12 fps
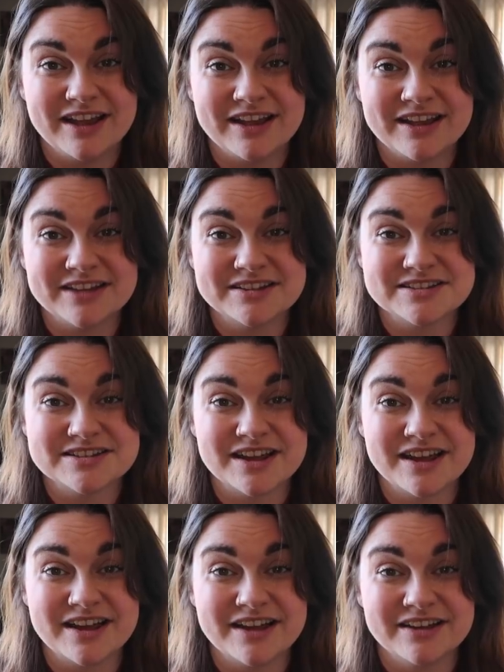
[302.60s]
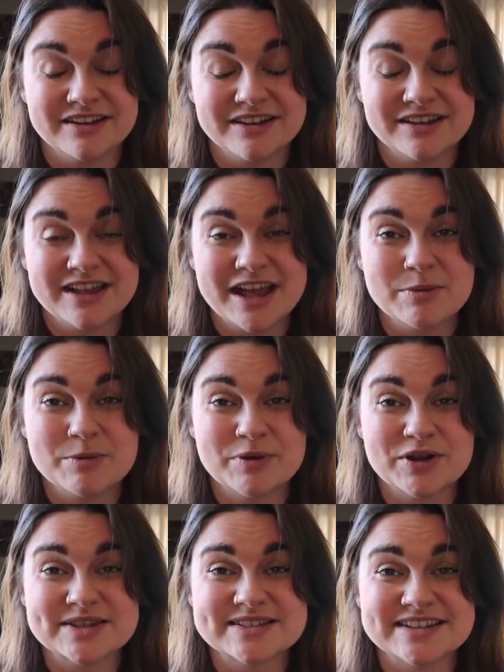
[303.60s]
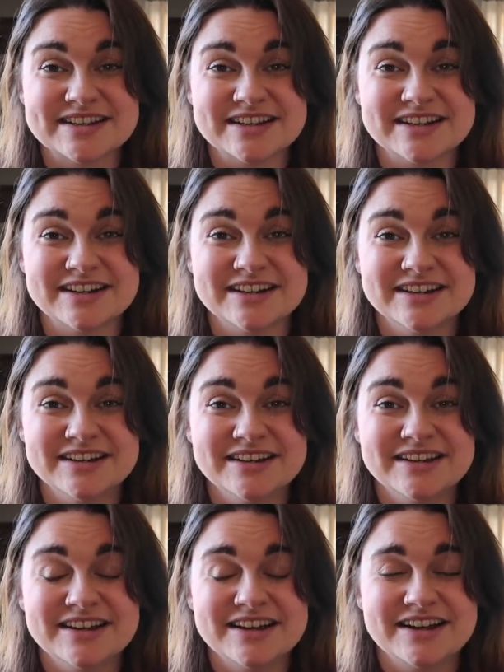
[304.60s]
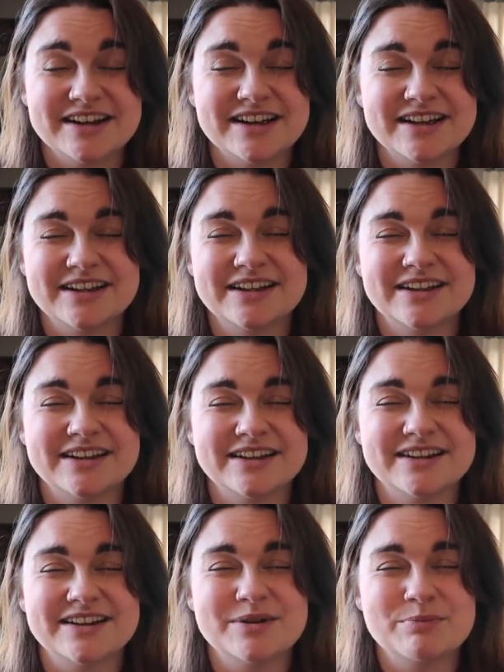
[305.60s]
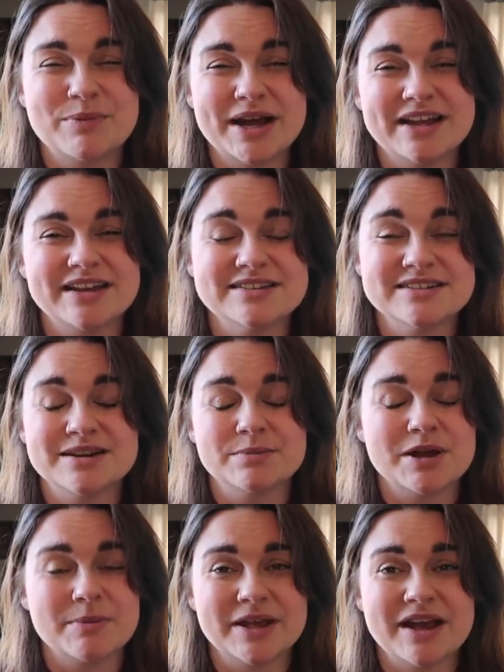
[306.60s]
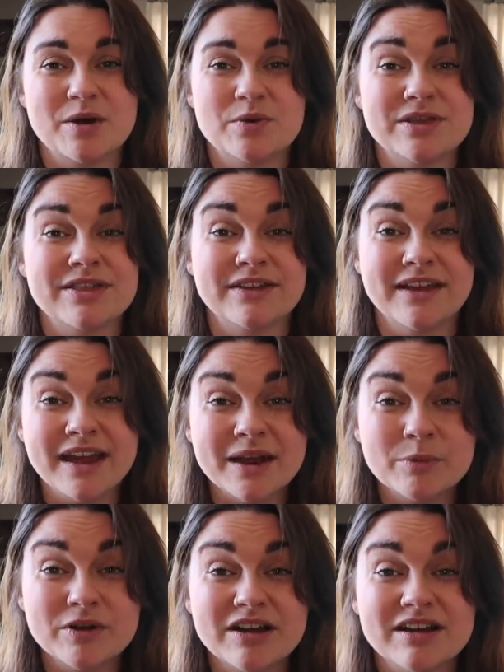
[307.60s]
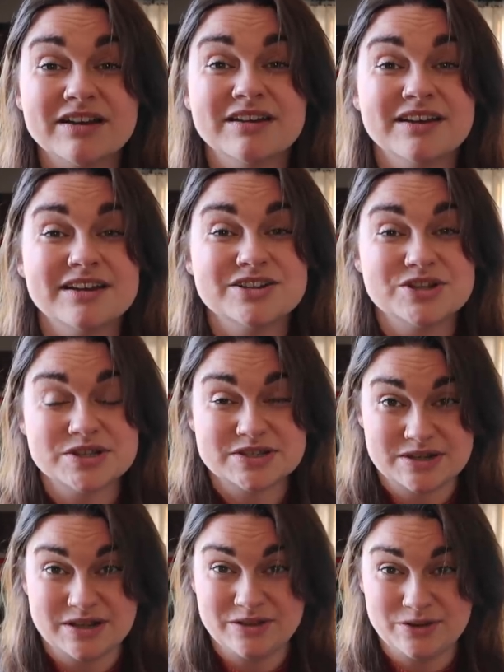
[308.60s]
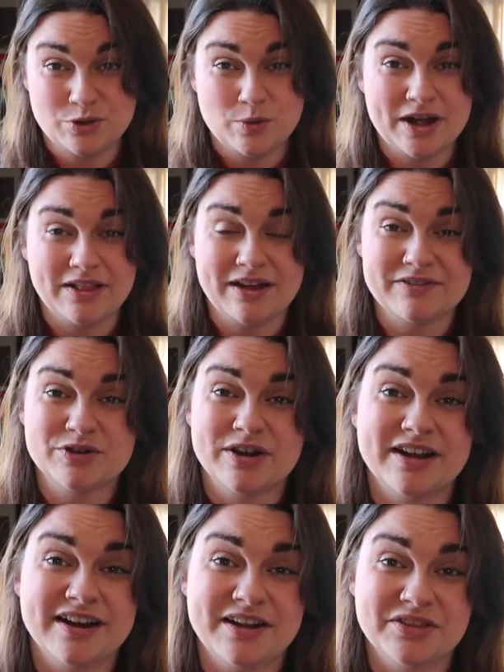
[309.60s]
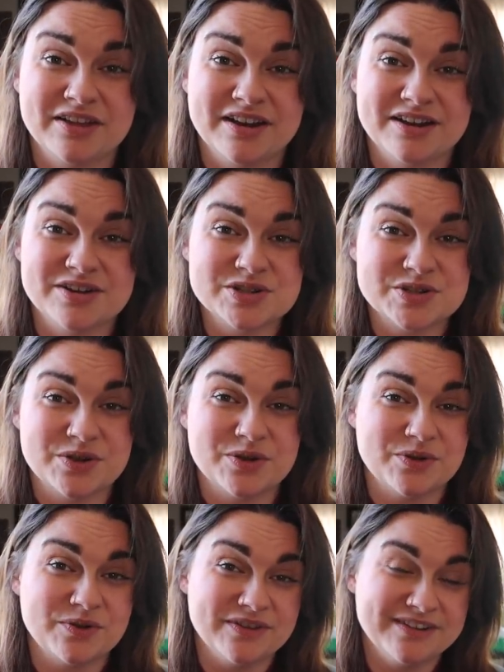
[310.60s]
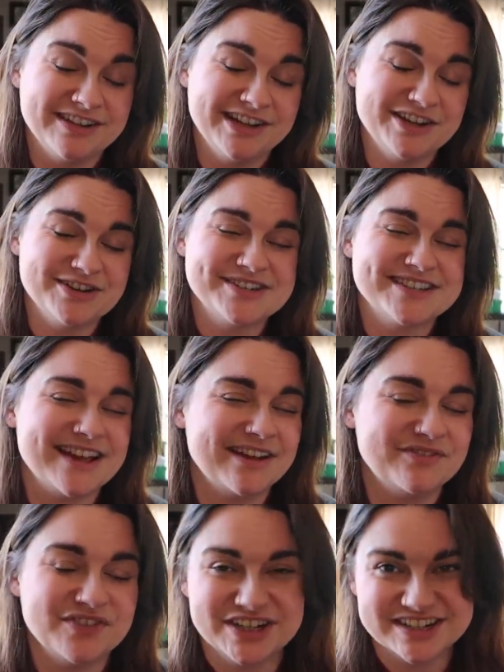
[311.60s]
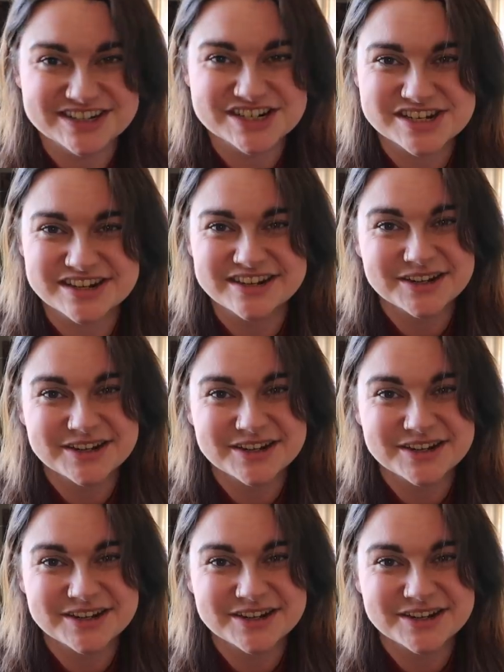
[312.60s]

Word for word: and came upon a scene, and Maya ended up coming out with the camera just a little while after I got out there, so here's that footage.